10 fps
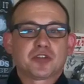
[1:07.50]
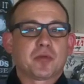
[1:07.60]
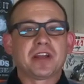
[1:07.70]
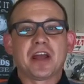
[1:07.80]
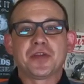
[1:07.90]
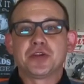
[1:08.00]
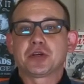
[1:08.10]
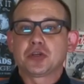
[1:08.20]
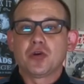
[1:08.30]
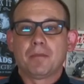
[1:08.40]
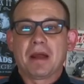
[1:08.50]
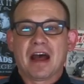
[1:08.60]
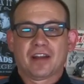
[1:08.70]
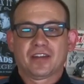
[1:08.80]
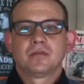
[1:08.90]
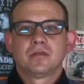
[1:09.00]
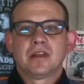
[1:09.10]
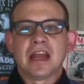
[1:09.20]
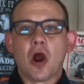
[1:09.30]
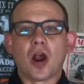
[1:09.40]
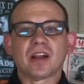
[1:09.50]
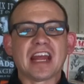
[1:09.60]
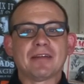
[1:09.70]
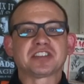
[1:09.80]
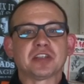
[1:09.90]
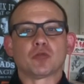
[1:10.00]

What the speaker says: really nothing you could do about it. Now, Harley-Davidson